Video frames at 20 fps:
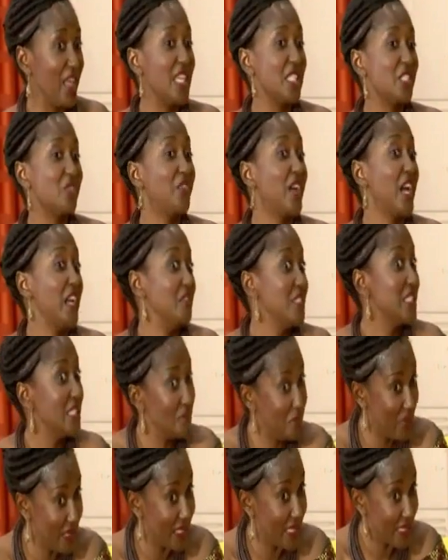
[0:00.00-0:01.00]
he has 5
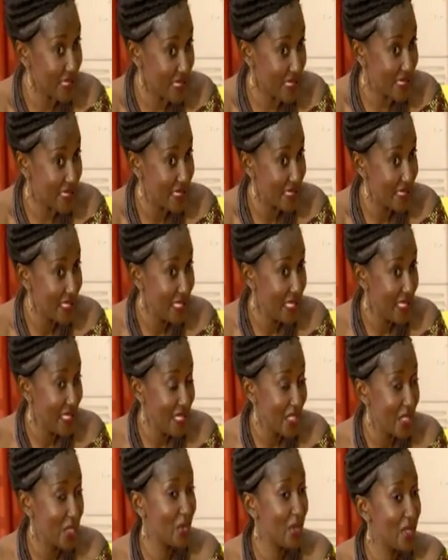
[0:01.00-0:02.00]
siblings.
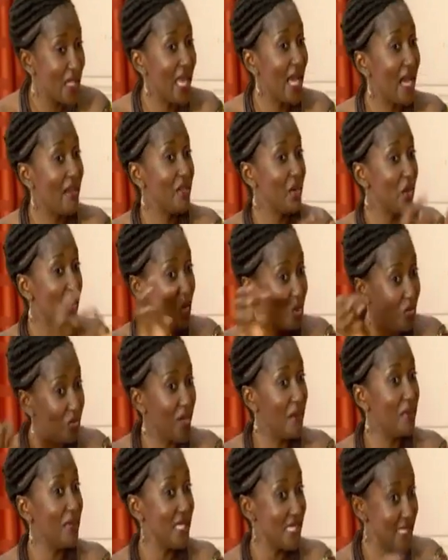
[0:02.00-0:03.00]
So they have the whole
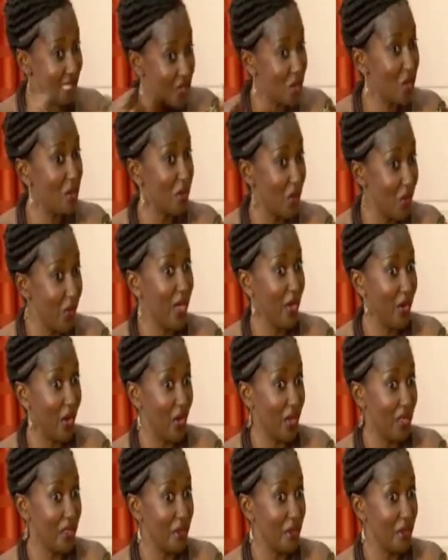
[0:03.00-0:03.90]
family setup going on.